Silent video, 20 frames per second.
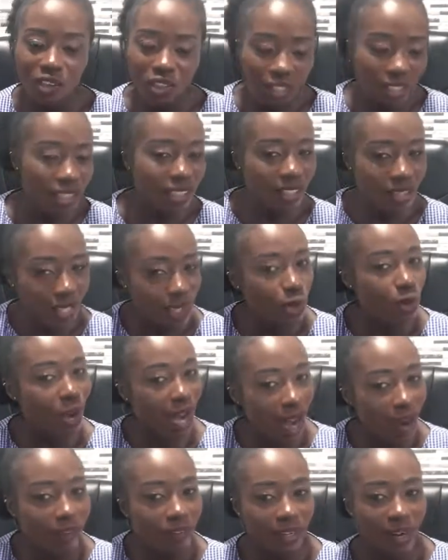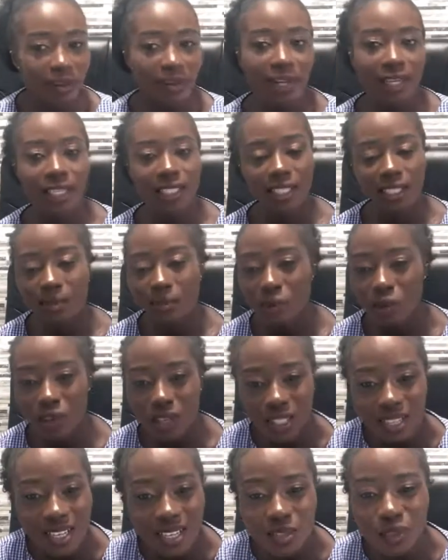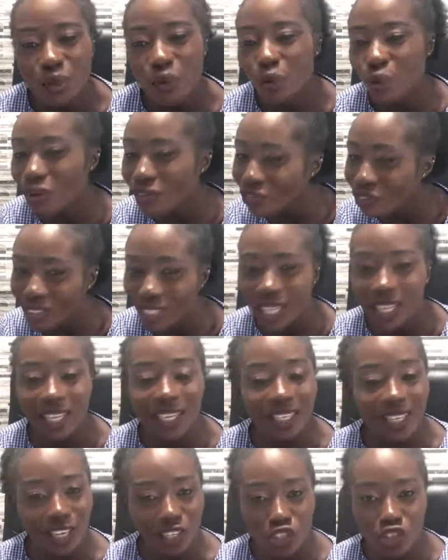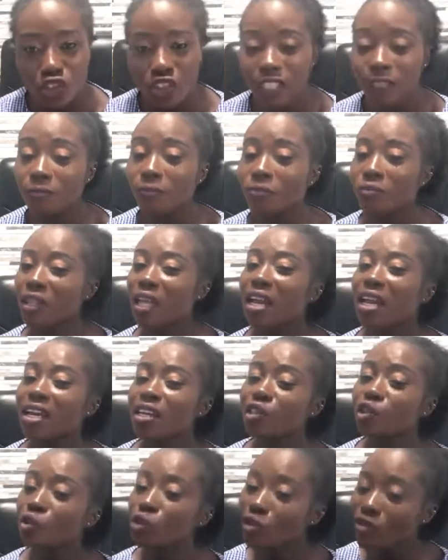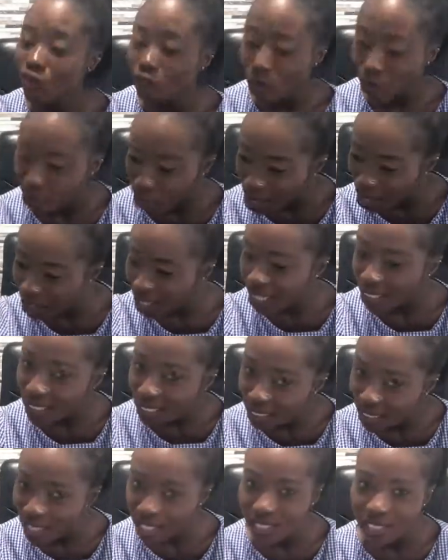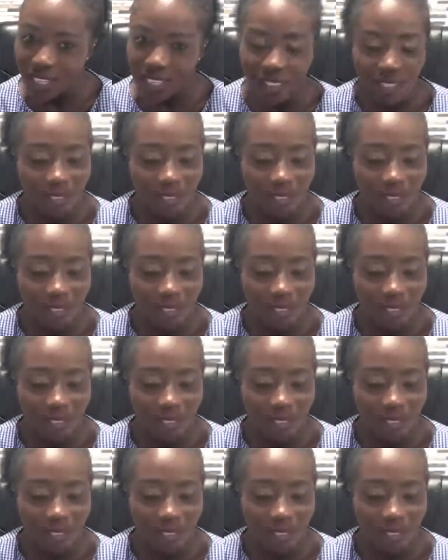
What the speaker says: They should have that relationship, because it's good for the industry, it's good for brotherliness, and